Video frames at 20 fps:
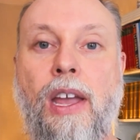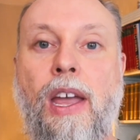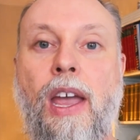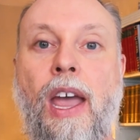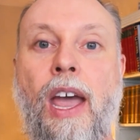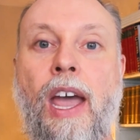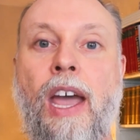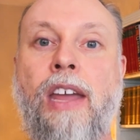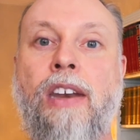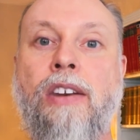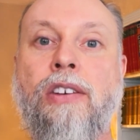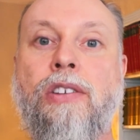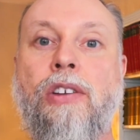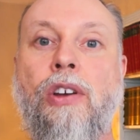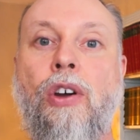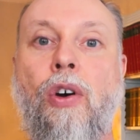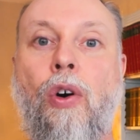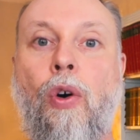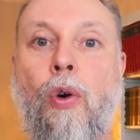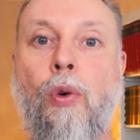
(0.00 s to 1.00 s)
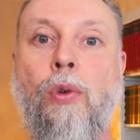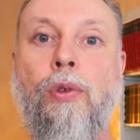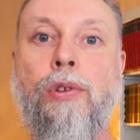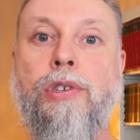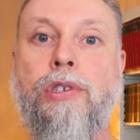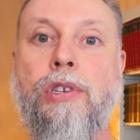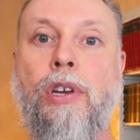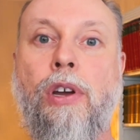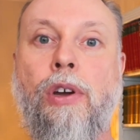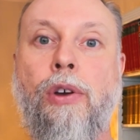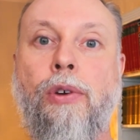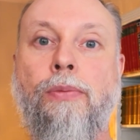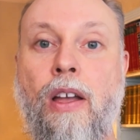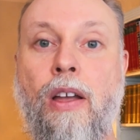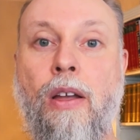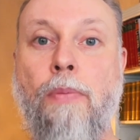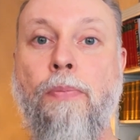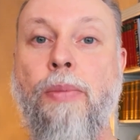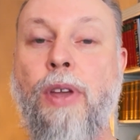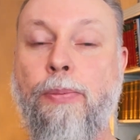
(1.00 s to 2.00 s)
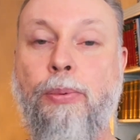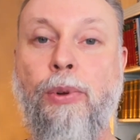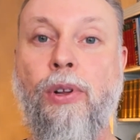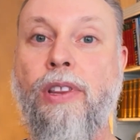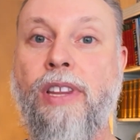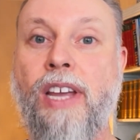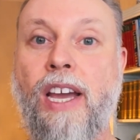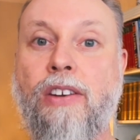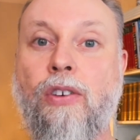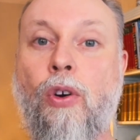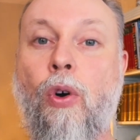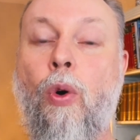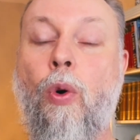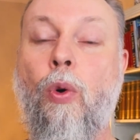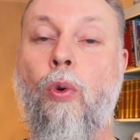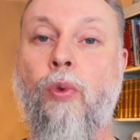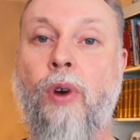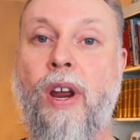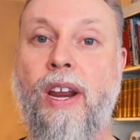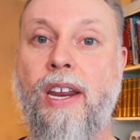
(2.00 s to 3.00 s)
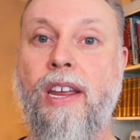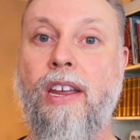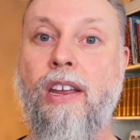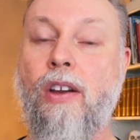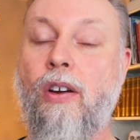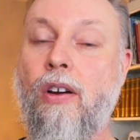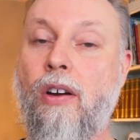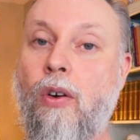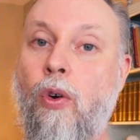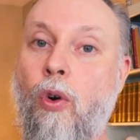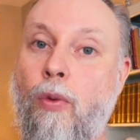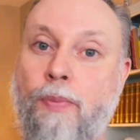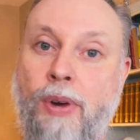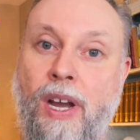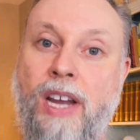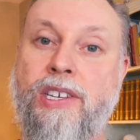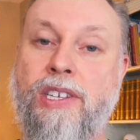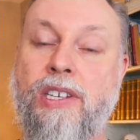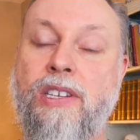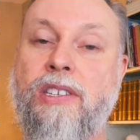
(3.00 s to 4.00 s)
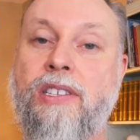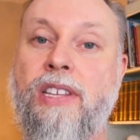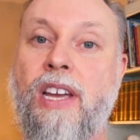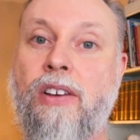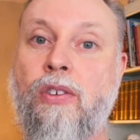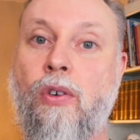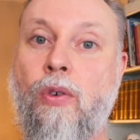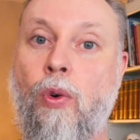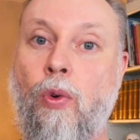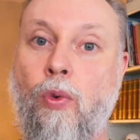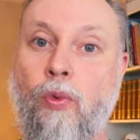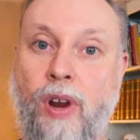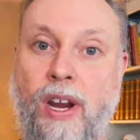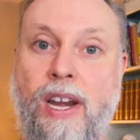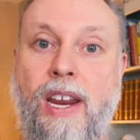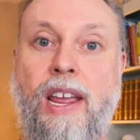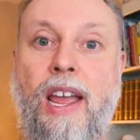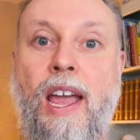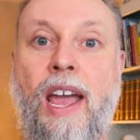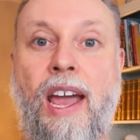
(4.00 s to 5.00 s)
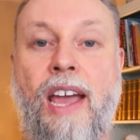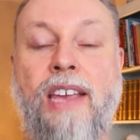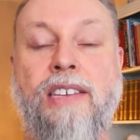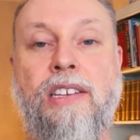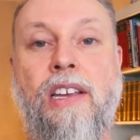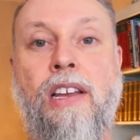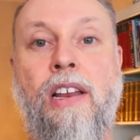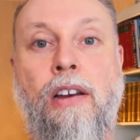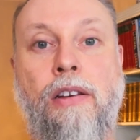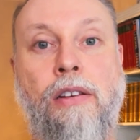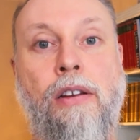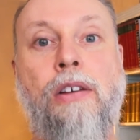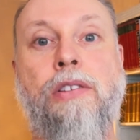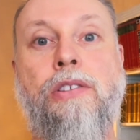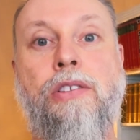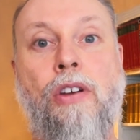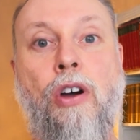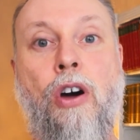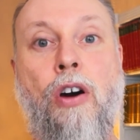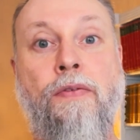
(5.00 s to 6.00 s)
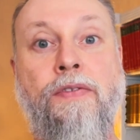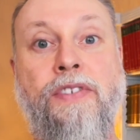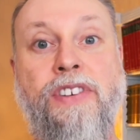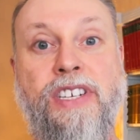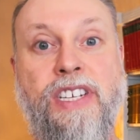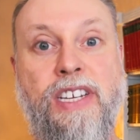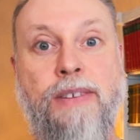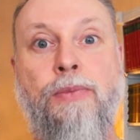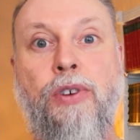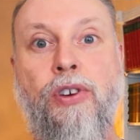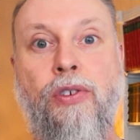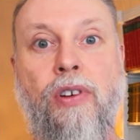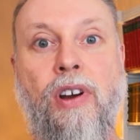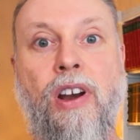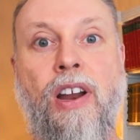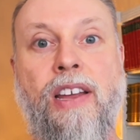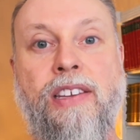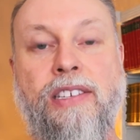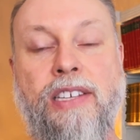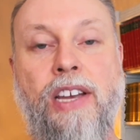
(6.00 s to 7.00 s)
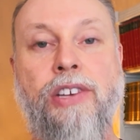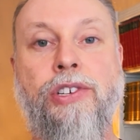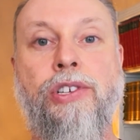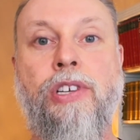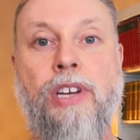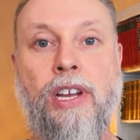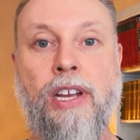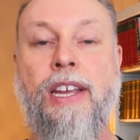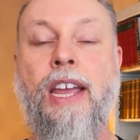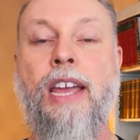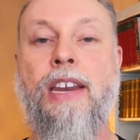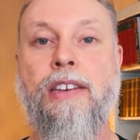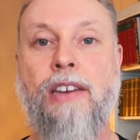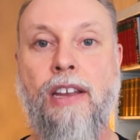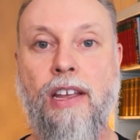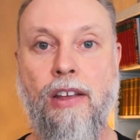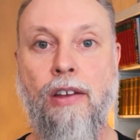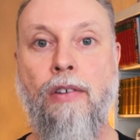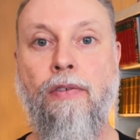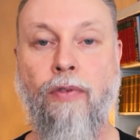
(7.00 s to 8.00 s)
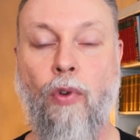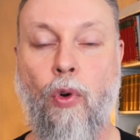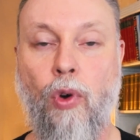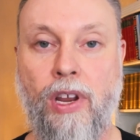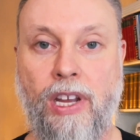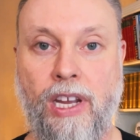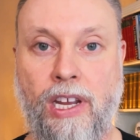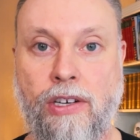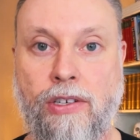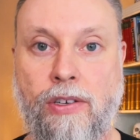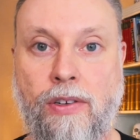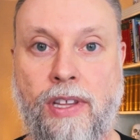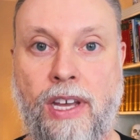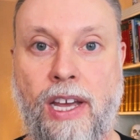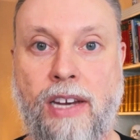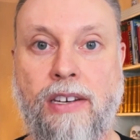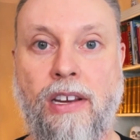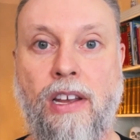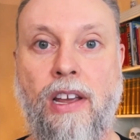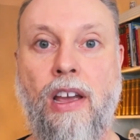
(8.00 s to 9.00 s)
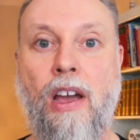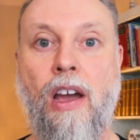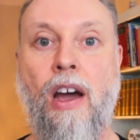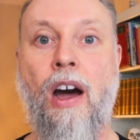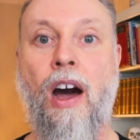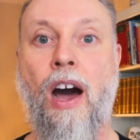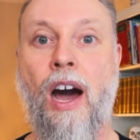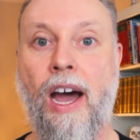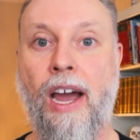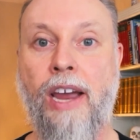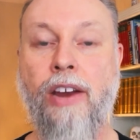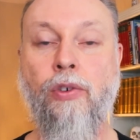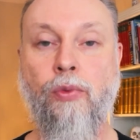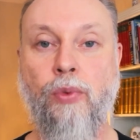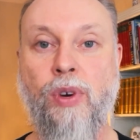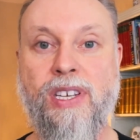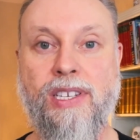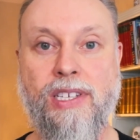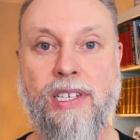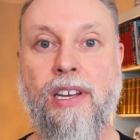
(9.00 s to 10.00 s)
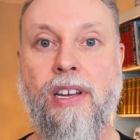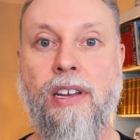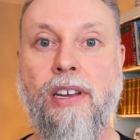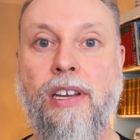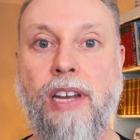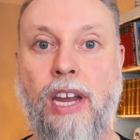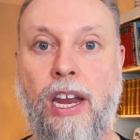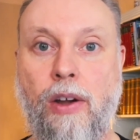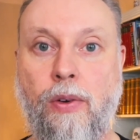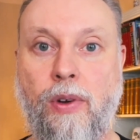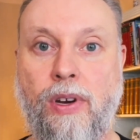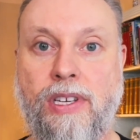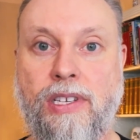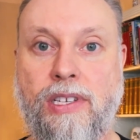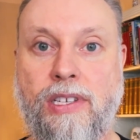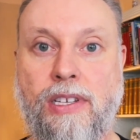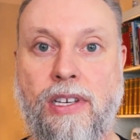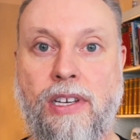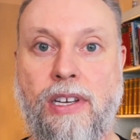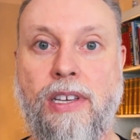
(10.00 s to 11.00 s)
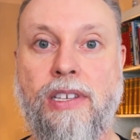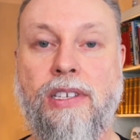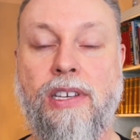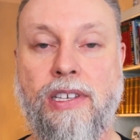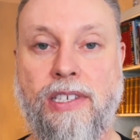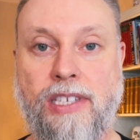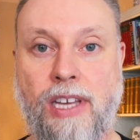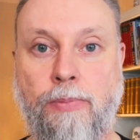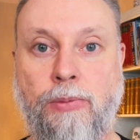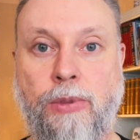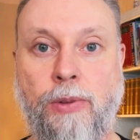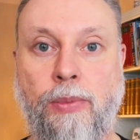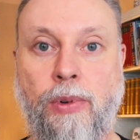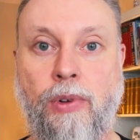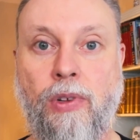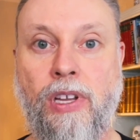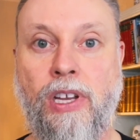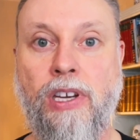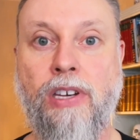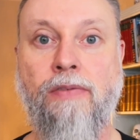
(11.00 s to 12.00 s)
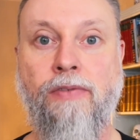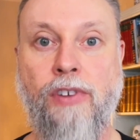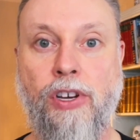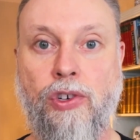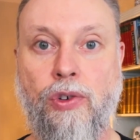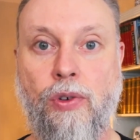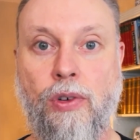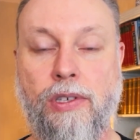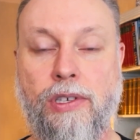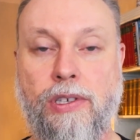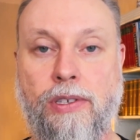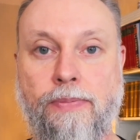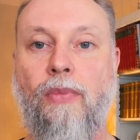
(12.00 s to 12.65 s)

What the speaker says: and also people that already, or patients that already has a lot of demineralization, again falling into that high risk caries susceptible individuals.